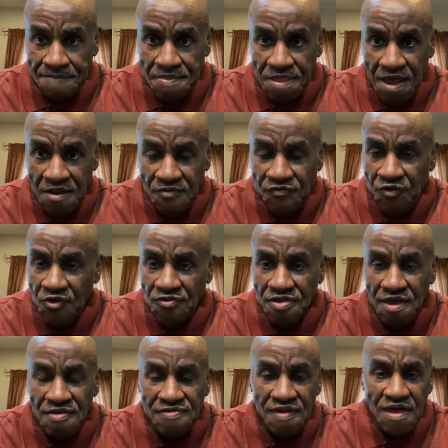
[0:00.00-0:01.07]
Then the first
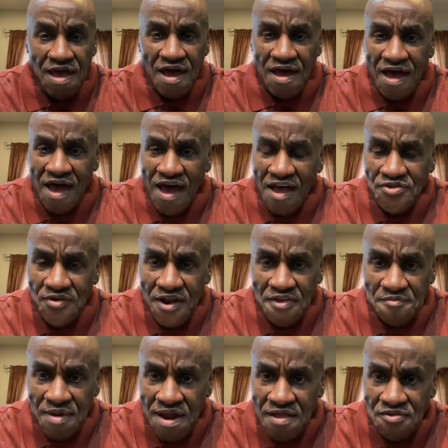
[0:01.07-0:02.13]
thing, see, I try to
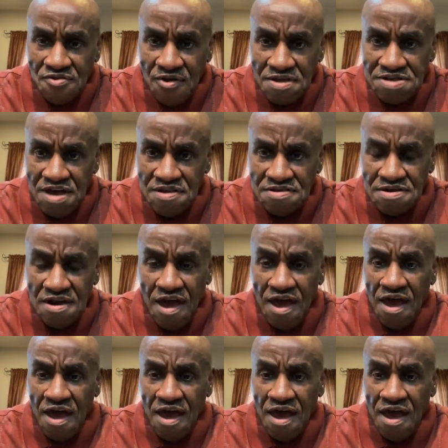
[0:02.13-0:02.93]
explain this to a teacher,